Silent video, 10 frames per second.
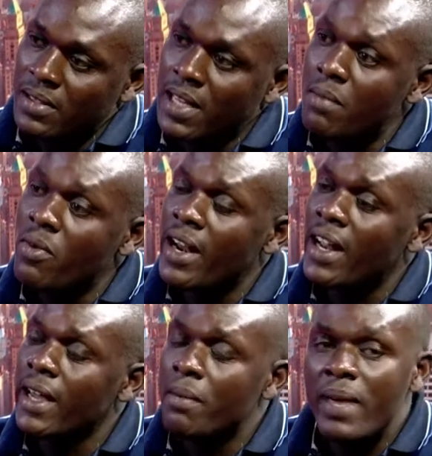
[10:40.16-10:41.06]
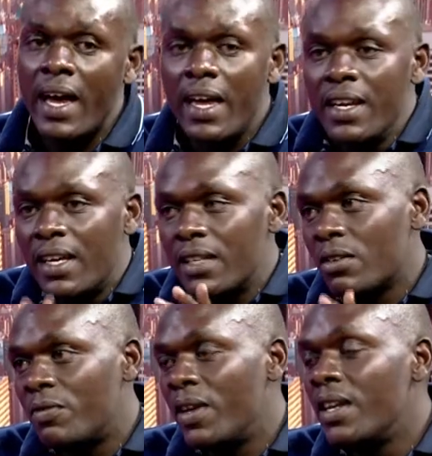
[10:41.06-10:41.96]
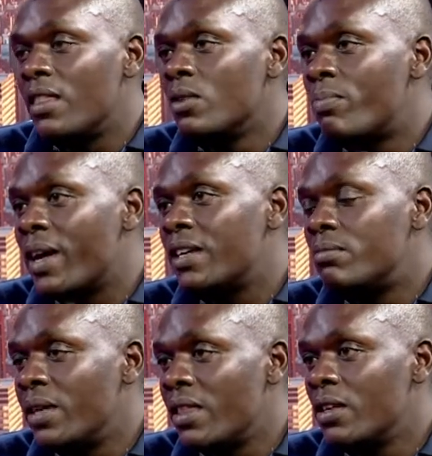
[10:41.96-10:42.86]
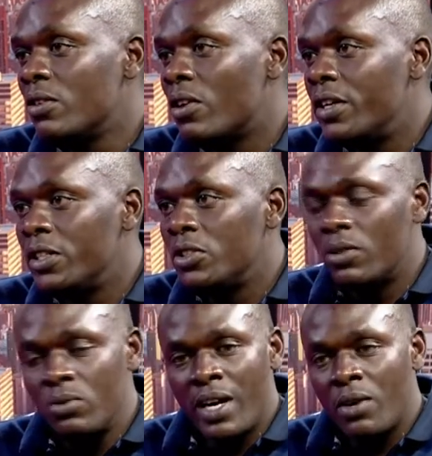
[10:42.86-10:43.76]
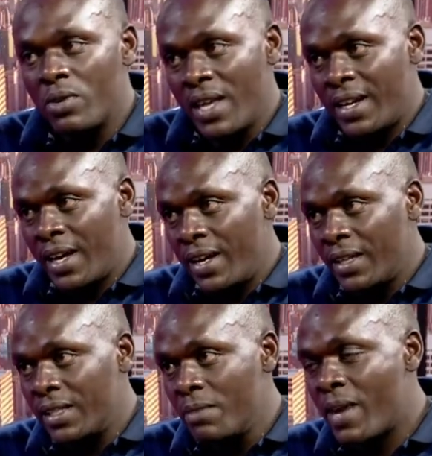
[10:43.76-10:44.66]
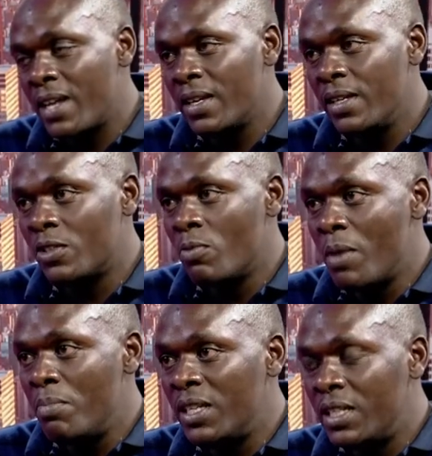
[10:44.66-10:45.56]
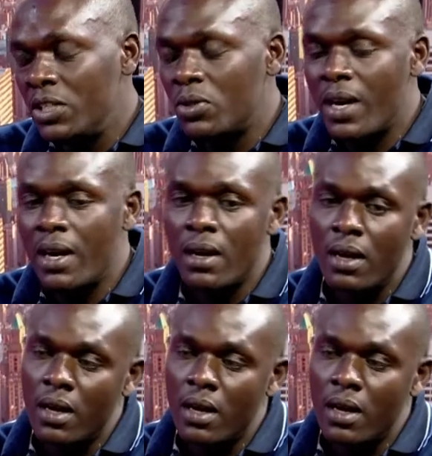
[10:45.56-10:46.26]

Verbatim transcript: Sahabu ananiambia, in case of anything, upate breathing condition, unakuja direct emergency, umepitishwa,